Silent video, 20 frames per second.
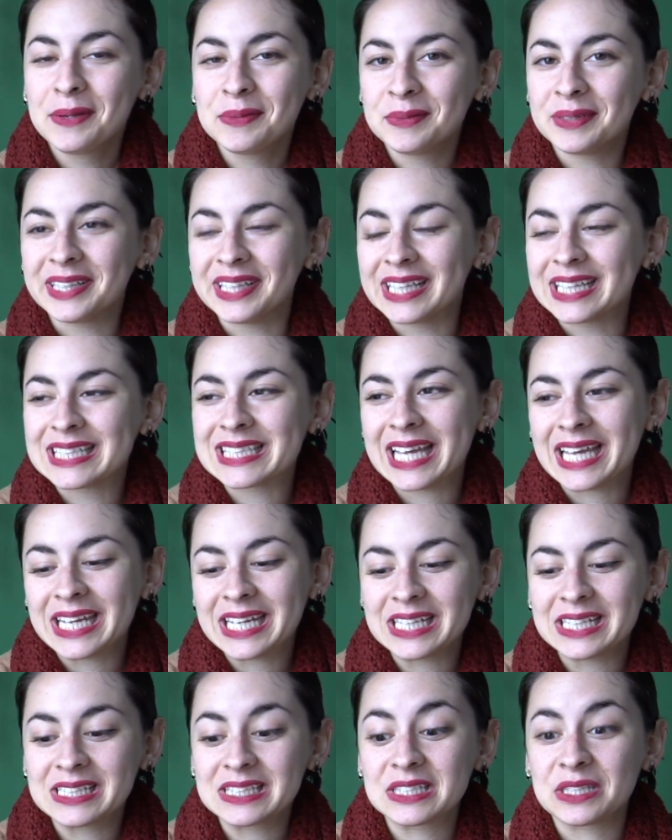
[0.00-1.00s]
Really
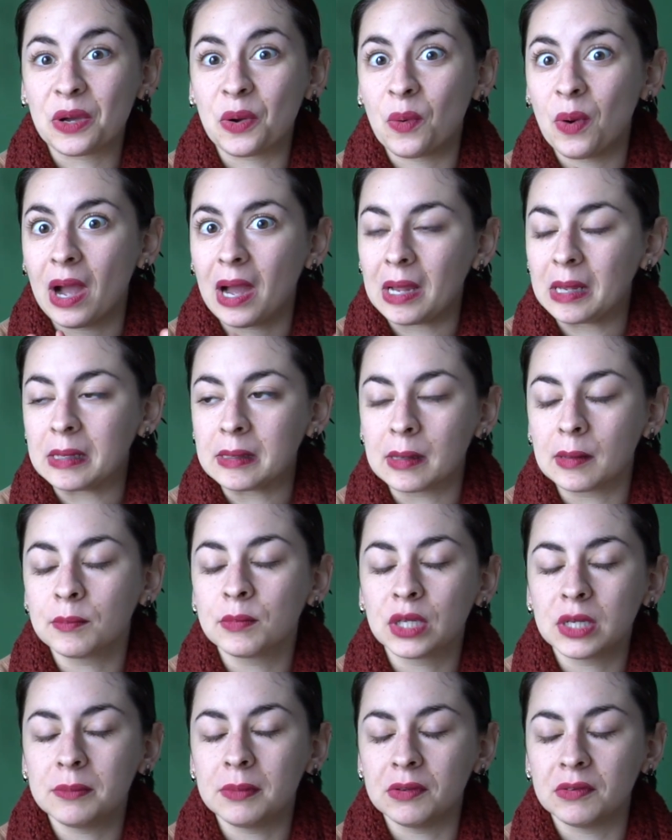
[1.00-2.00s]
excited. So I'm
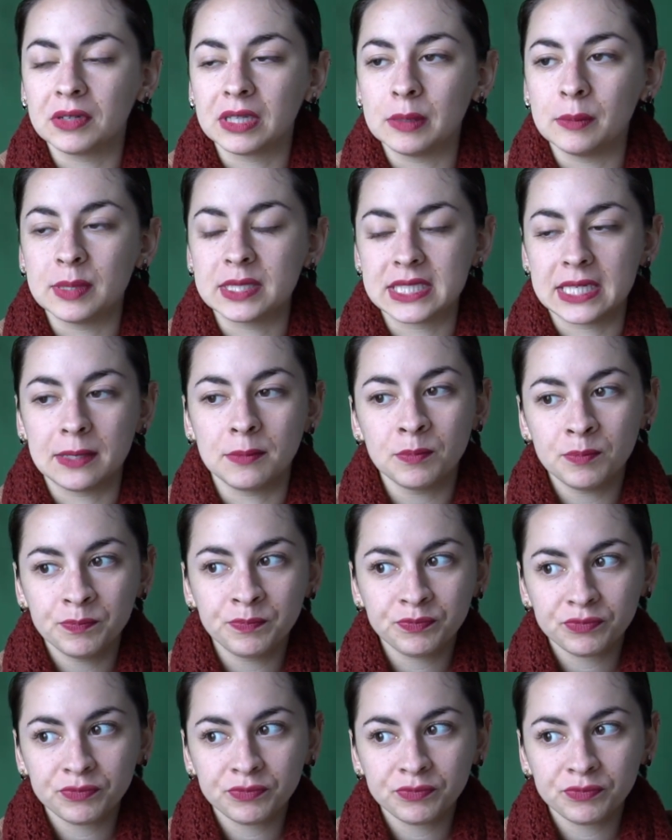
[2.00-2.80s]
going to be really busy.